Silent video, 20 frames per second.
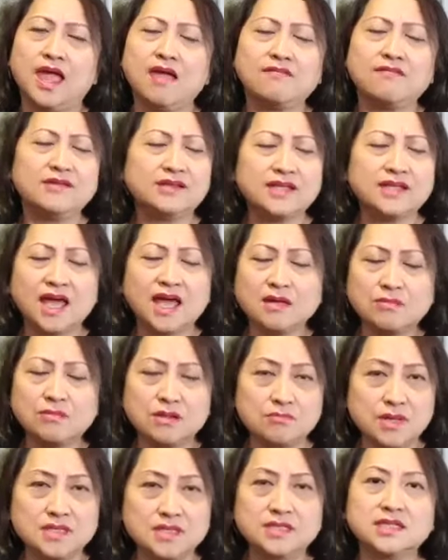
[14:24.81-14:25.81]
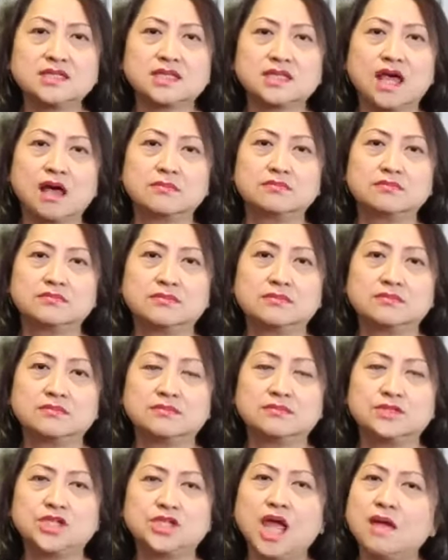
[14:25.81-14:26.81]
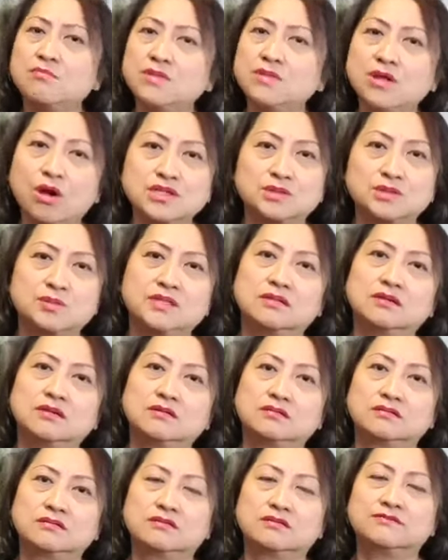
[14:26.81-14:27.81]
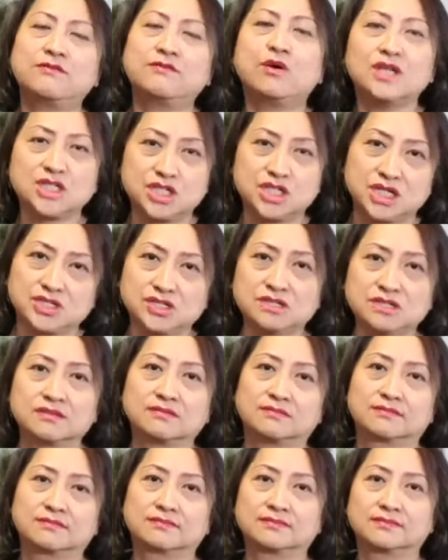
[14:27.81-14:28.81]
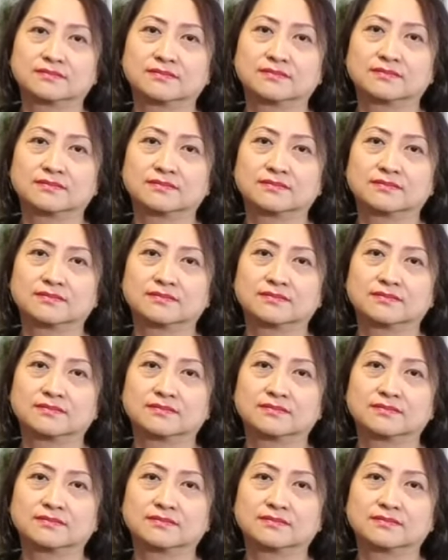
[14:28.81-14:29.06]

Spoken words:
Every time her menses come, she admit hospital for injection.